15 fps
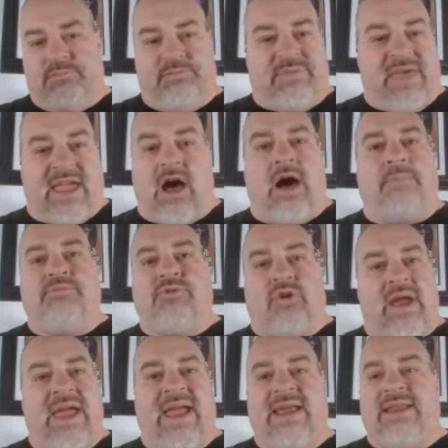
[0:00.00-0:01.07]
They
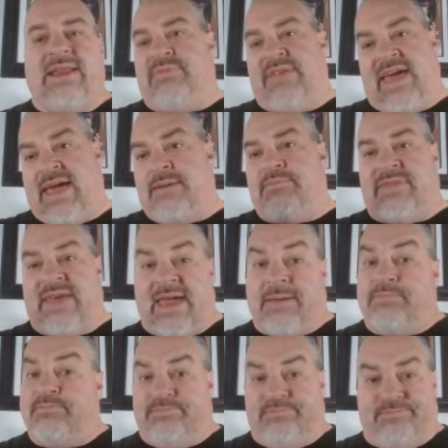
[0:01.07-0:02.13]
upgrade, they
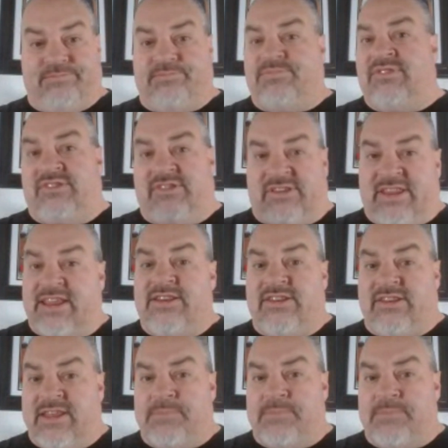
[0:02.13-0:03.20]
they
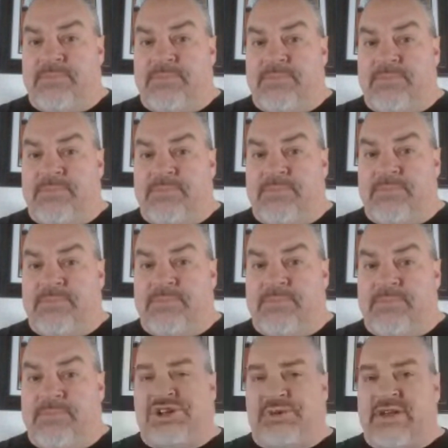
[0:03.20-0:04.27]
didn't dip their toe in the
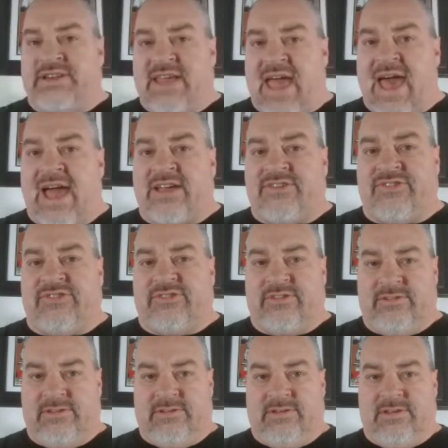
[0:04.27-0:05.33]
luxury tax.
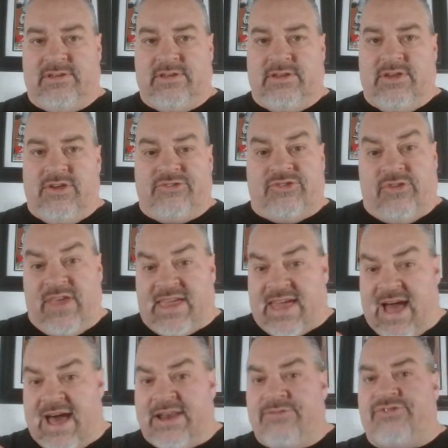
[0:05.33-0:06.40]
So they
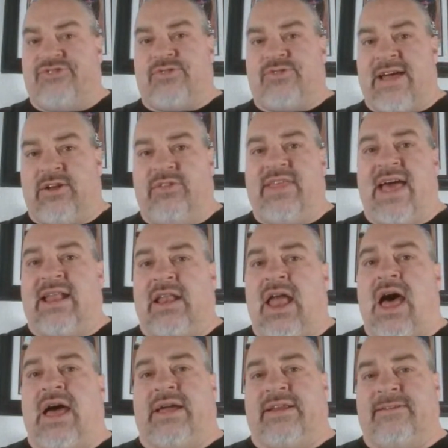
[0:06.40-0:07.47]
kind of straddled that
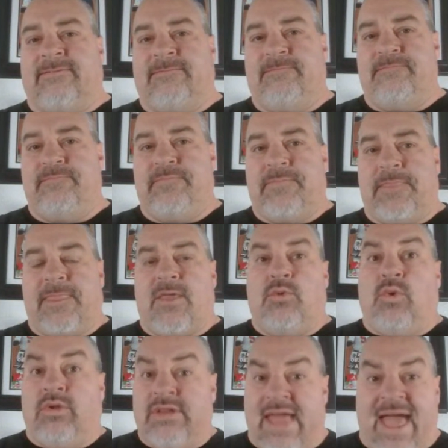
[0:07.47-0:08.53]
line.
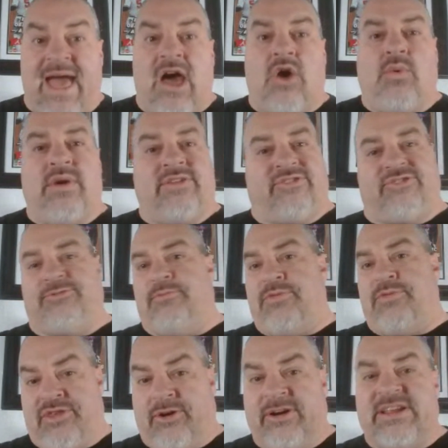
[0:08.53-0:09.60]
Well, now it's
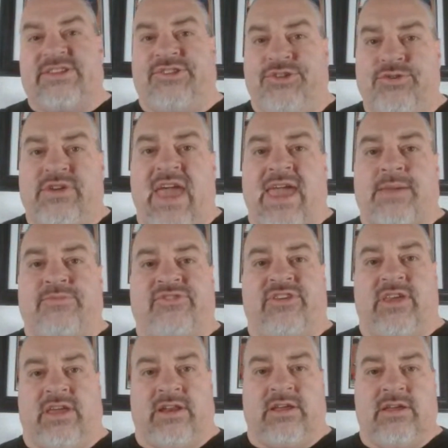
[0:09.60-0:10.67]
32 games
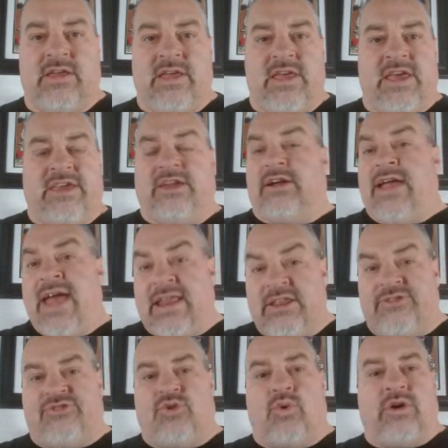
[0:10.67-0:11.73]
in. You're
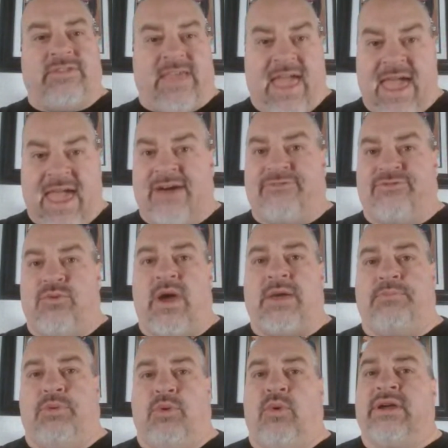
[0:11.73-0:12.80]
headed toward the halfway
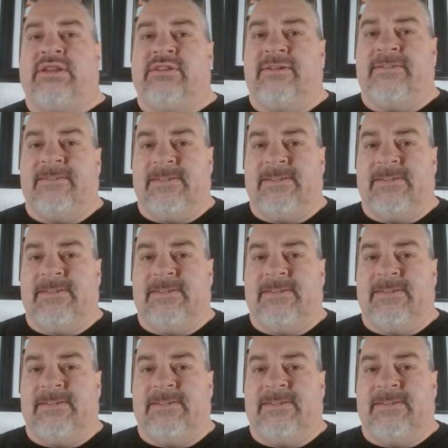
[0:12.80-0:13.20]
point.